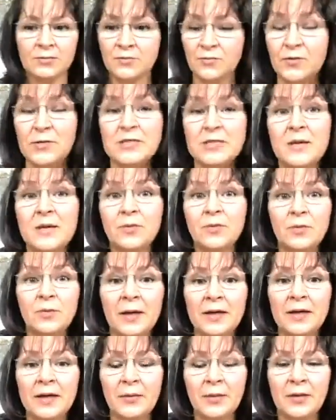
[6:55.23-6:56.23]
for example,
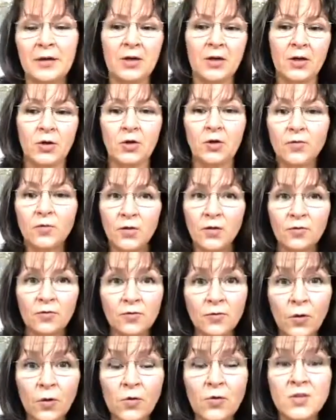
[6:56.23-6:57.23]
playing a piano, you've got to
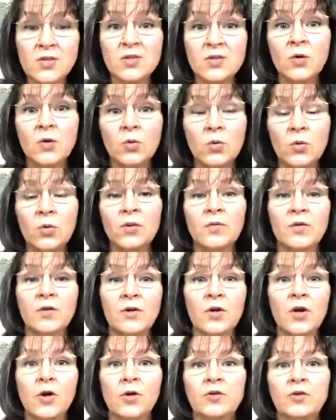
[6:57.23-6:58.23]
focus on all of the
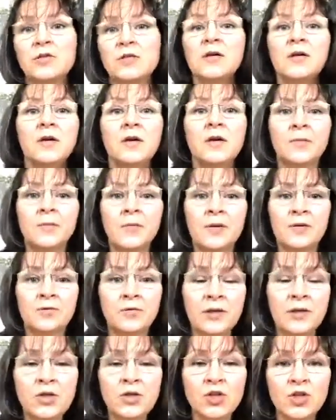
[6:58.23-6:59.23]
notes. But
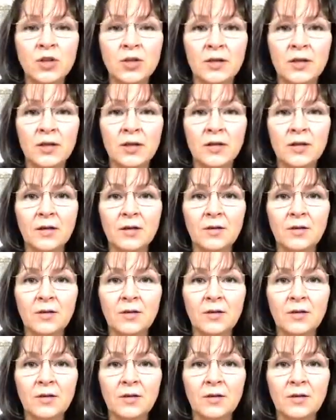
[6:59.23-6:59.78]
eventually